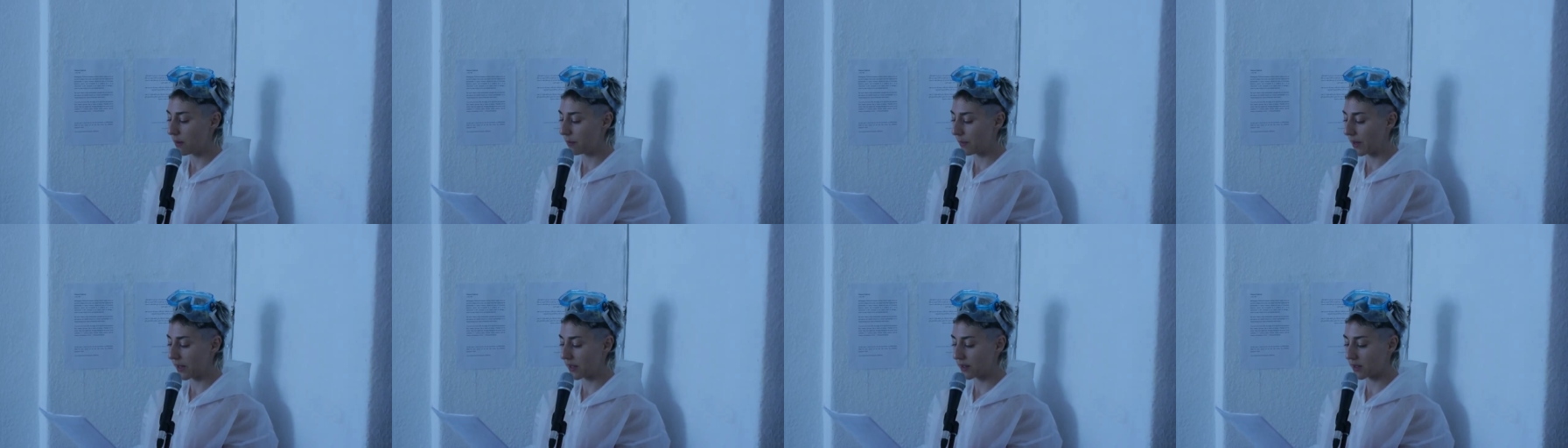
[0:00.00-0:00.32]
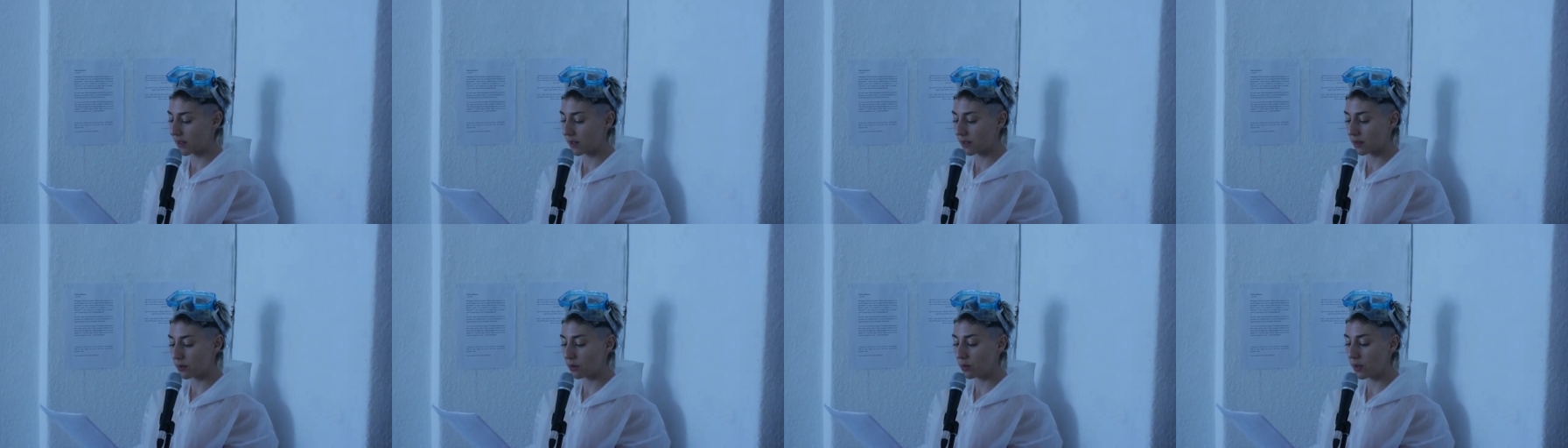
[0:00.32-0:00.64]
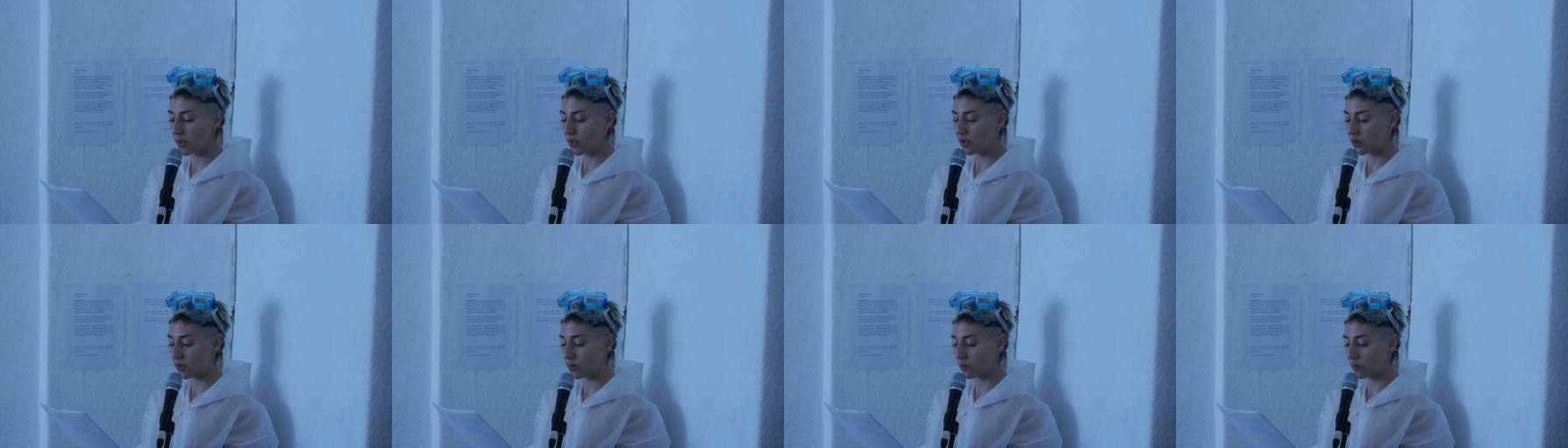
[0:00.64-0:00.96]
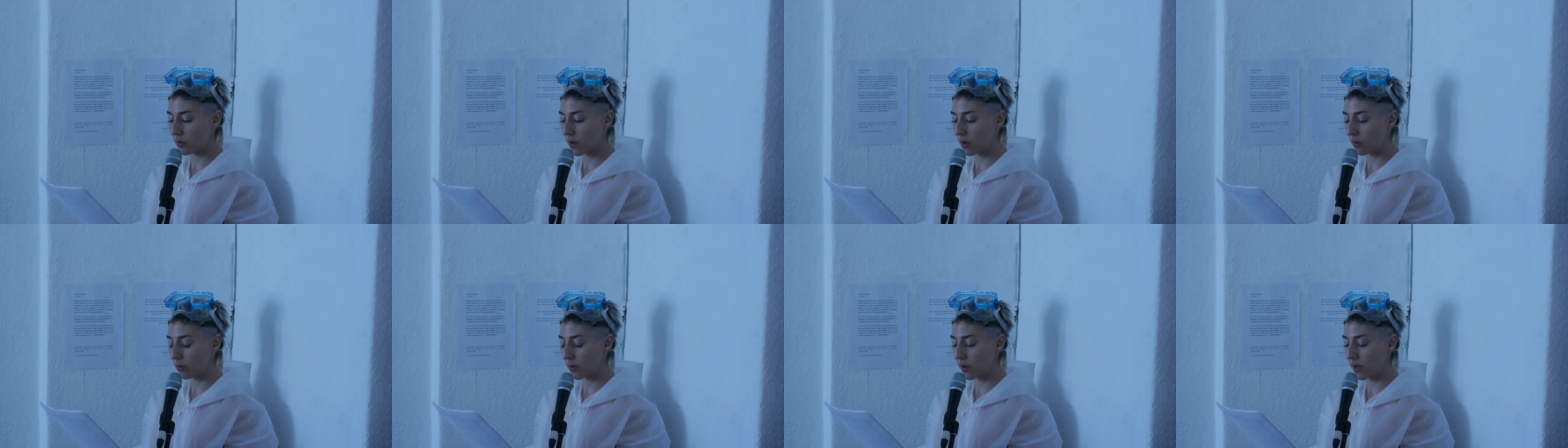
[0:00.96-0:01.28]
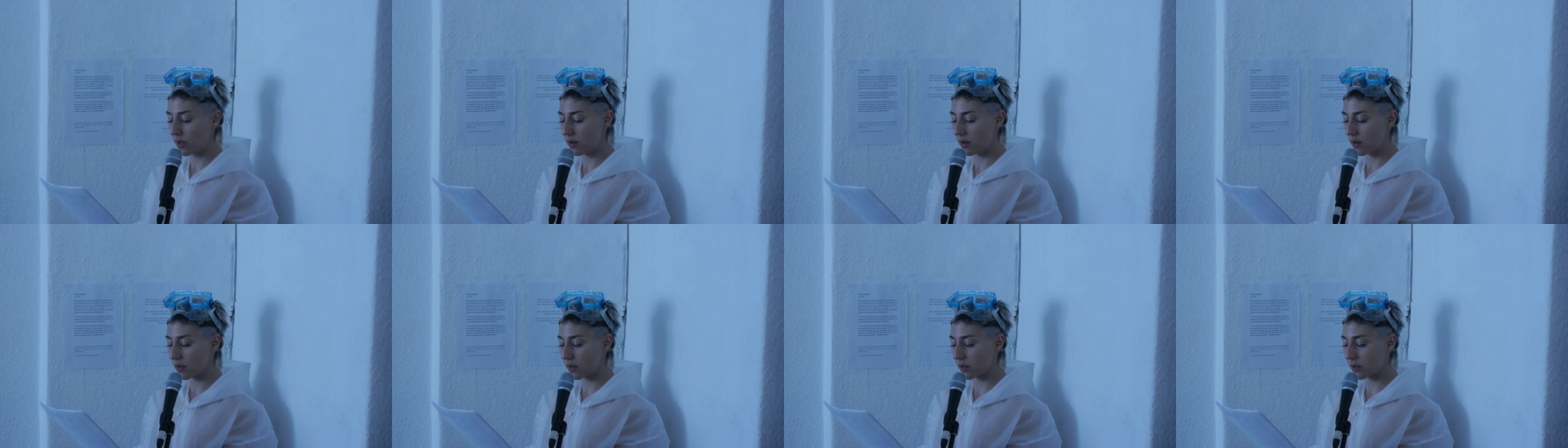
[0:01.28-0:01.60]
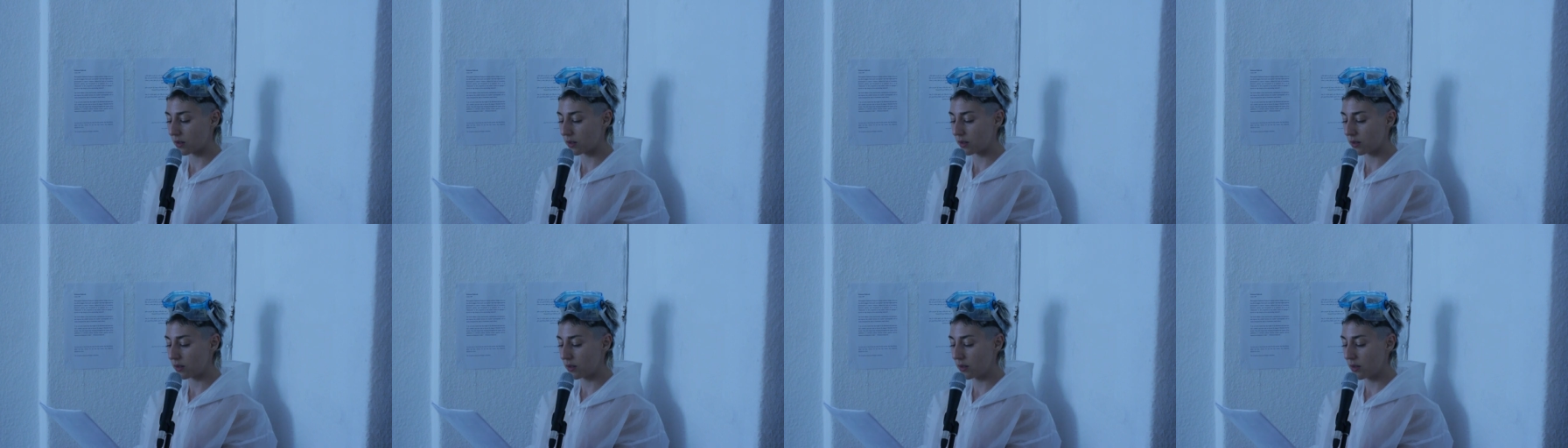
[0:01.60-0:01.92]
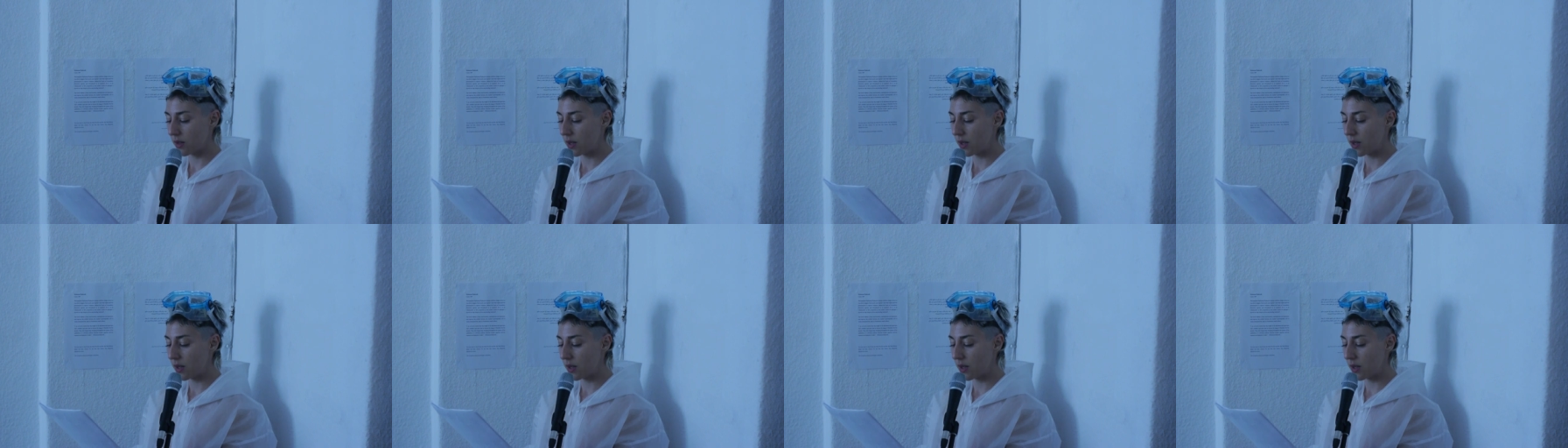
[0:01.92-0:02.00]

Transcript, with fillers: makes us question what we are.